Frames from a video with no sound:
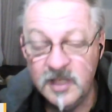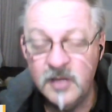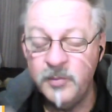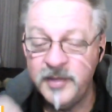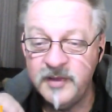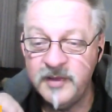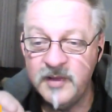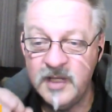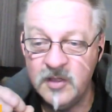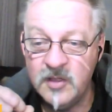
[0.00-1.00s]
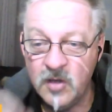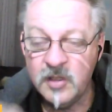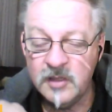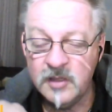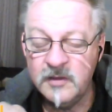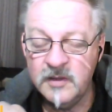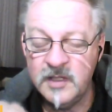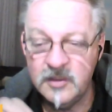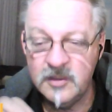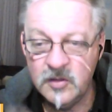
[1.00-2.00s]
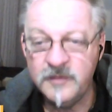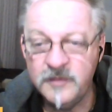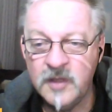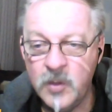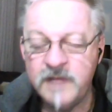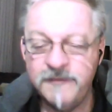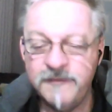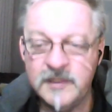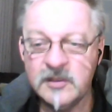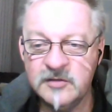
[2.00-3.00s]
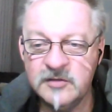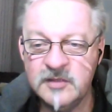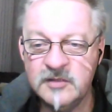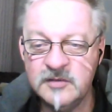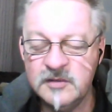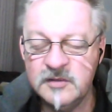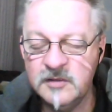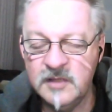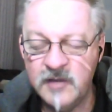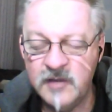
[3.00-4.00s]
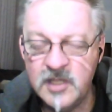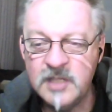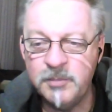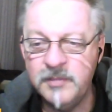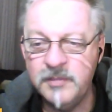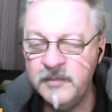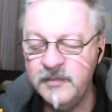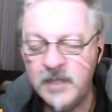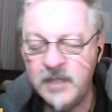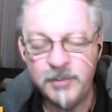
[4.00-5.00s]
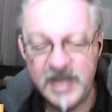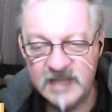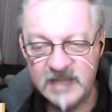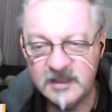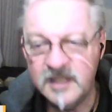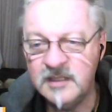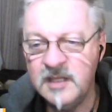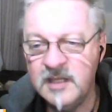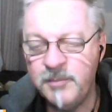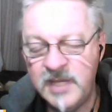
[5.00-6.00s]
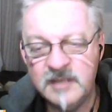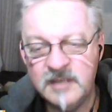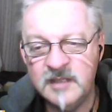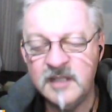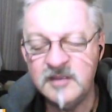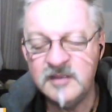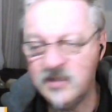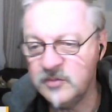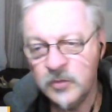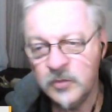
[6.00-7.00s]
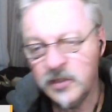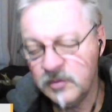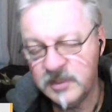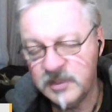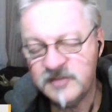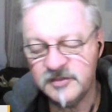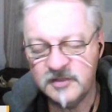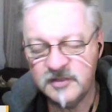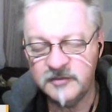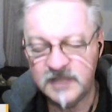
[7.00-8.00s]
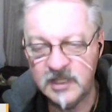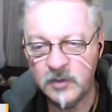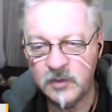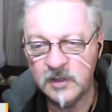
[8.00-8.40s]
but they're not the quick fix. They're only a band-aid, and that band-aid doesn't work all that successful anyway.